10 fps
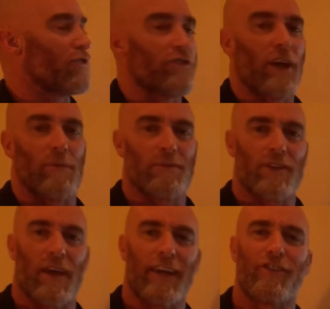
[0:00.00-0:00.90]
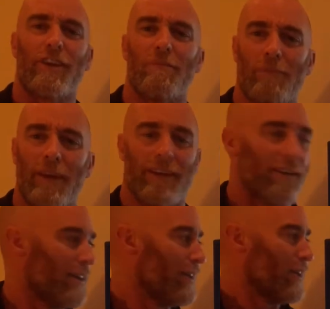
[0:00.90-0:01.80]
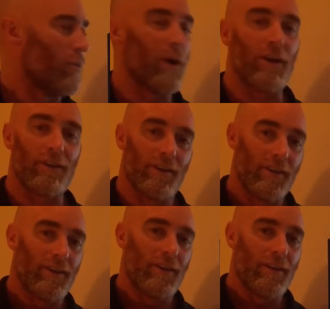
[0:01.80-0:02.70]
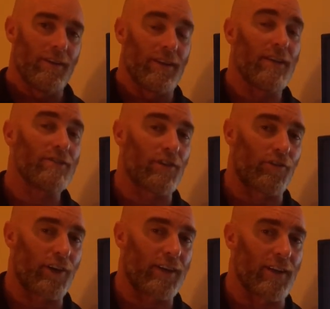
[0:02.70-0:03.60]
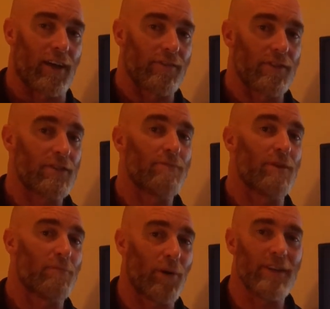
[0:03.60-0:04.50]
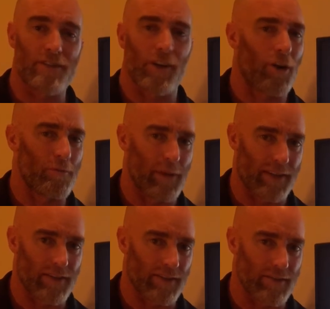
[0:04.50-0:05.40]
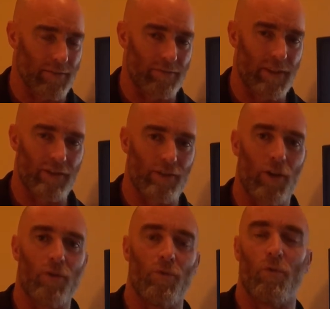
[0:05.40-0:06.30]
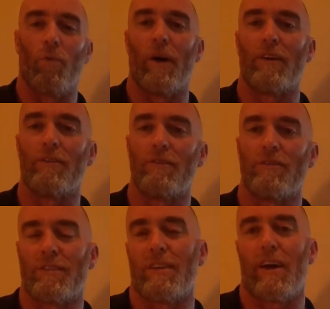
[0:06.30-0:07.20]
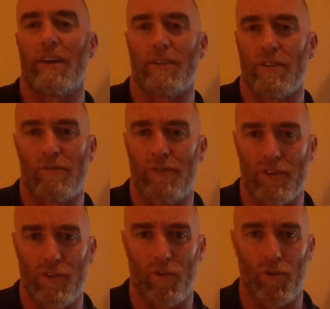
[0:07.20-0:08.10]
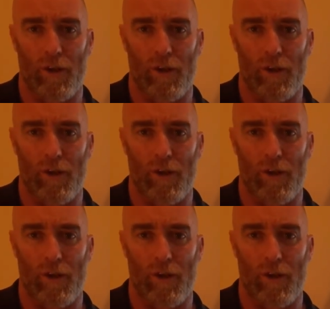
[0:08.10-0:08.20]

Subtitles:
shapes actually mean? Well, here's the trick now. The body is a complex system. There's no one size fits all